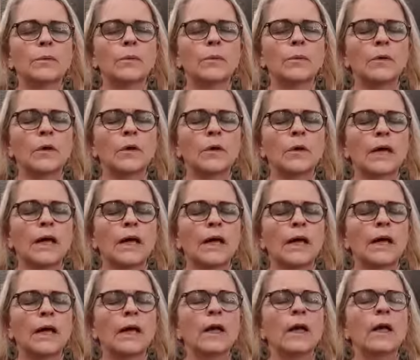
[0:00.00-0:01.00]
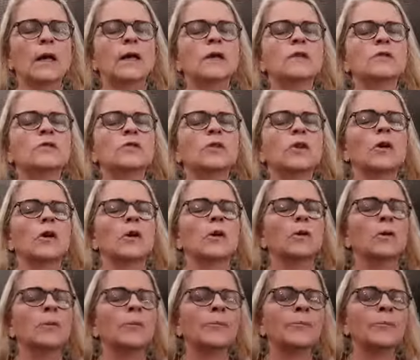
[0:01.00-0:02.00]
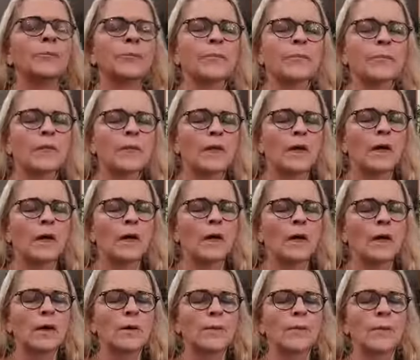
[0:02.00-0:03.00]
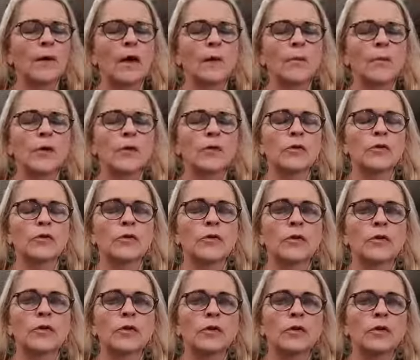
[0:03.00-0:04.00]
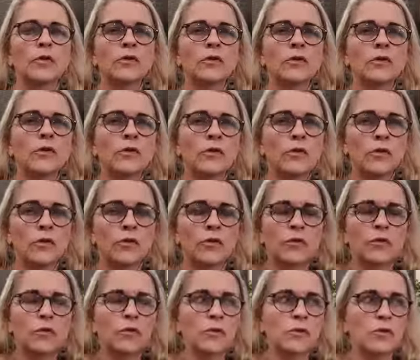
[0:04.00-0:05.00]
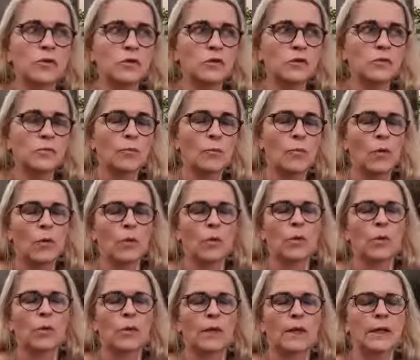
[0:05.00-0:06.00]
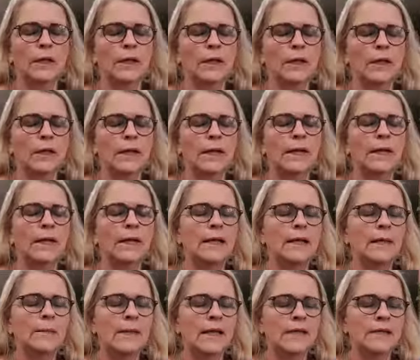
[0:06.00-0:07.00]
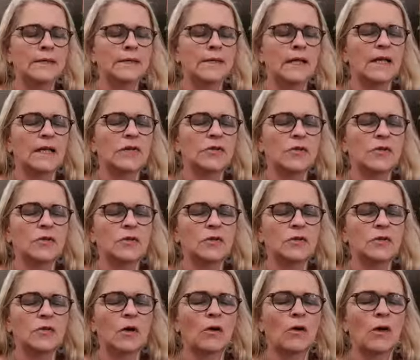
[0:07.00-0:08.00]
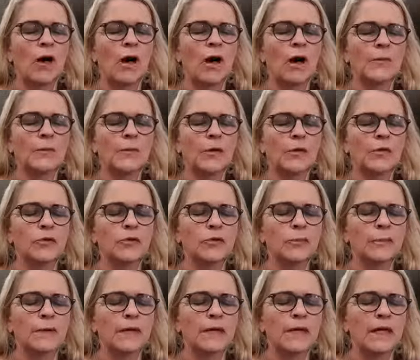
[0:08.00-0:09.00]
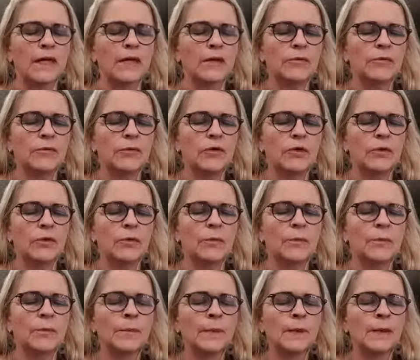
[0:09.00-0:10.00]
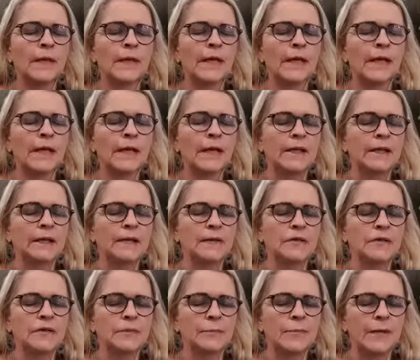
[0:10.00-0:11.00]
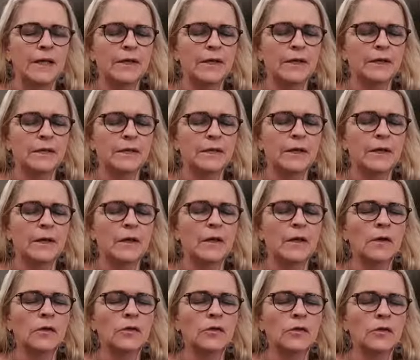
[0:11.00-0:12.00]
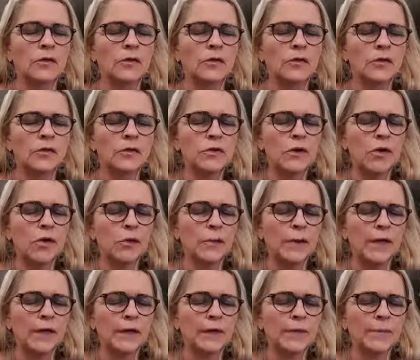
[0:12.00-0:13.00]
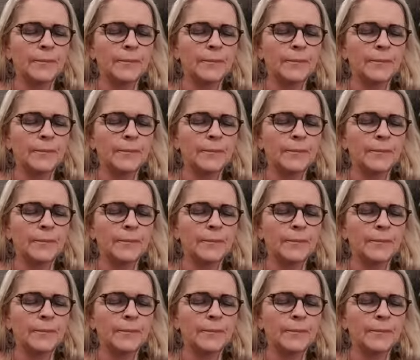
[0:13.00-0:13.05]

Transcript: Okay, so I'm going to talk you through a small healing meditation. So I'm going to be there for you in spirit. So you just go back